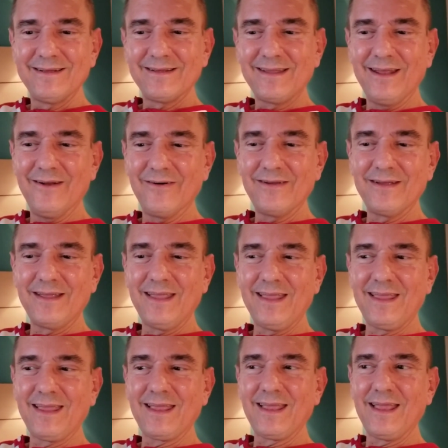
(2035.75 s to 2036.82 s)
you know
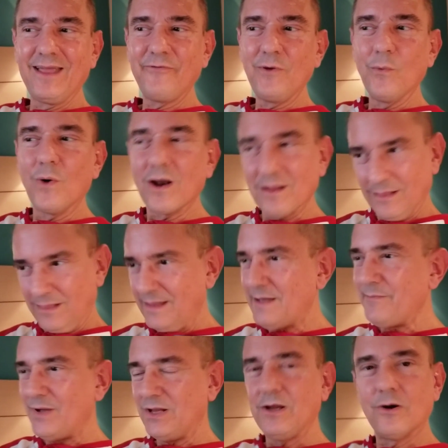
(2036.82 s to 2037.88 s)
if you want to
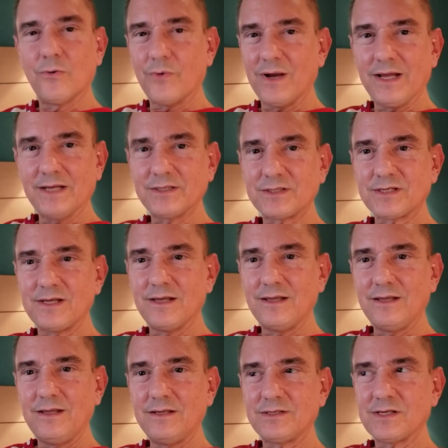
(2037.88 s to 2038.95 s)
limit your risk,
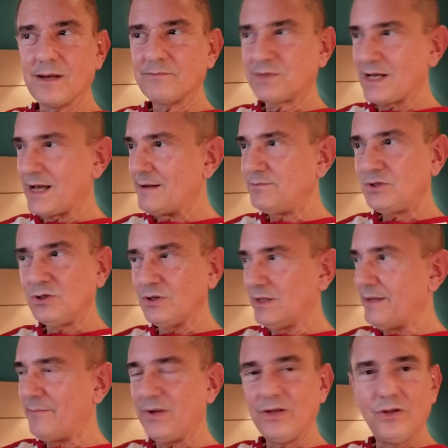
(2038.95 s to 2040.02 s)
sometimes you
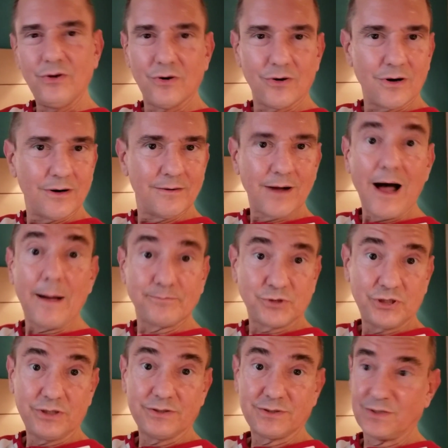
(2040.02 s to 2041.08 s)
limit your
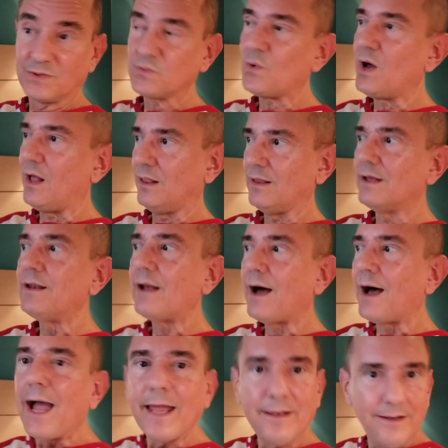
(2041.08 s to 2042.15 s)
options as well, and
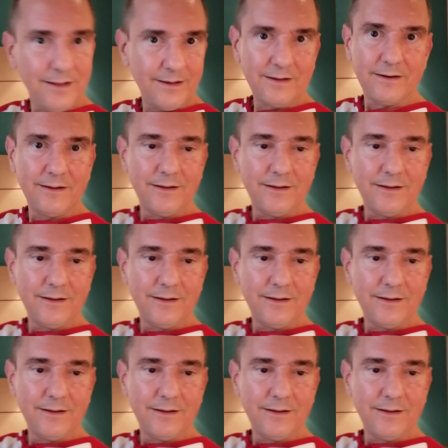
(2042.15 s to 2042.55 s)
I did.